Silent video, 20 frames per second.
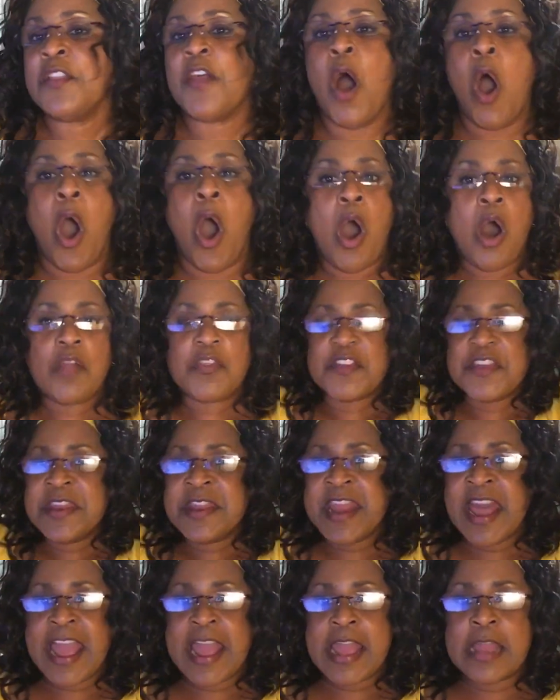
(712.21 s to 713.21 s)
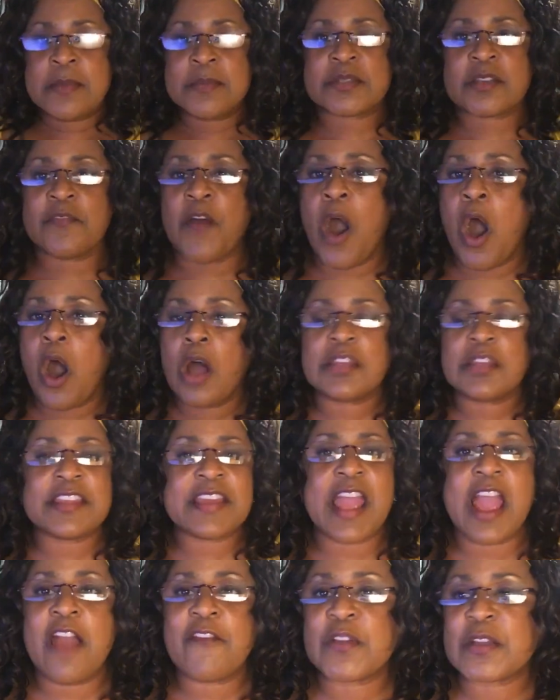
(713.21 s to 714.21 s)
All the names of all the
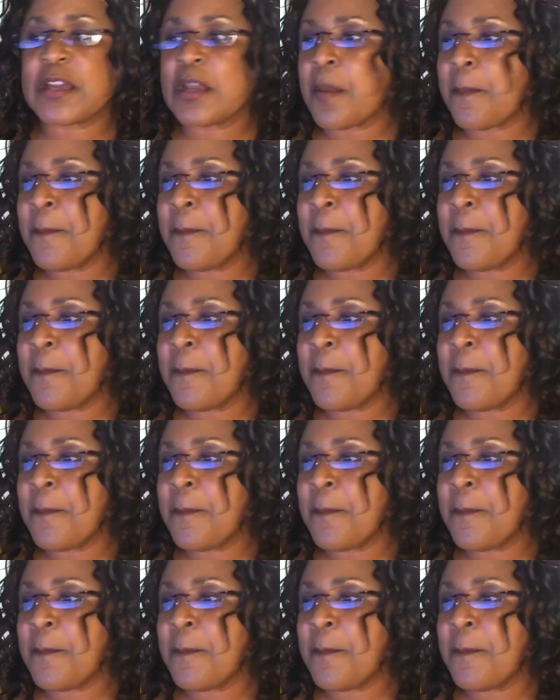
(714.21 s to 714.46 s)
African